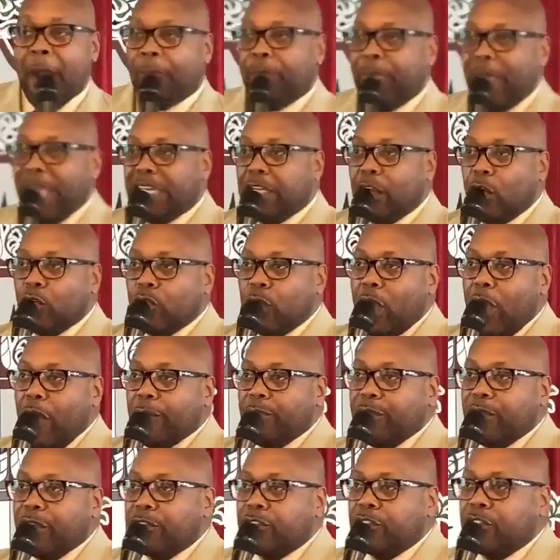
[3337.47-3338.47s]
they don't
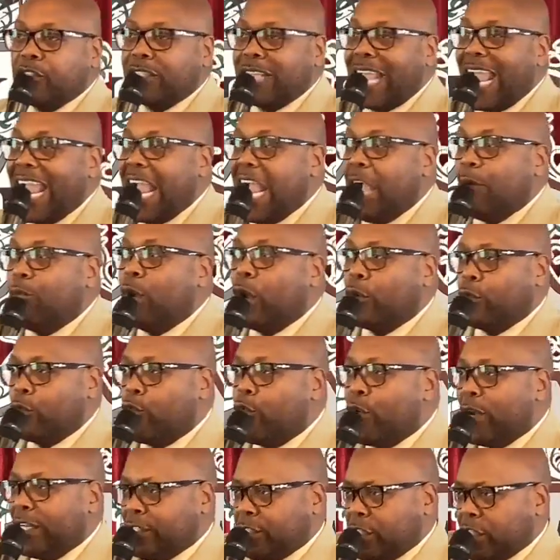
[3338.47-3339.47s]
understand what
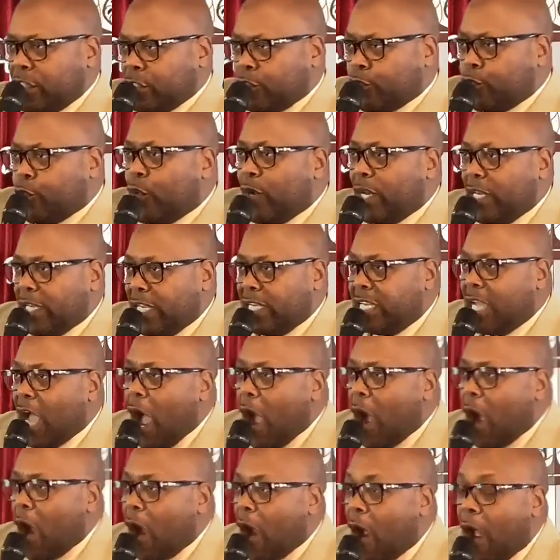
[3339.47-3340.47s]
riches really
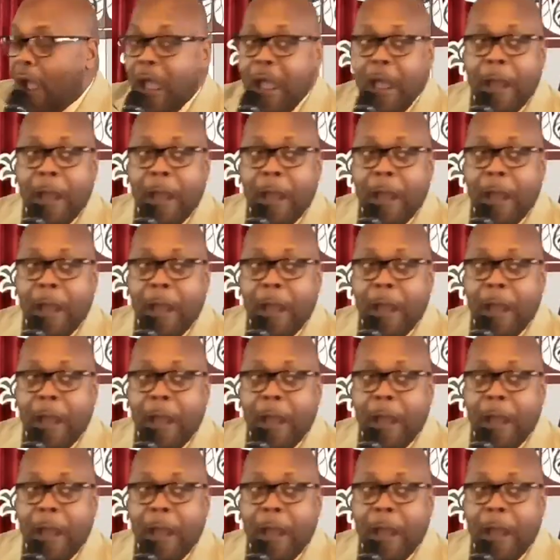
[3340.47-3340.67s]
are.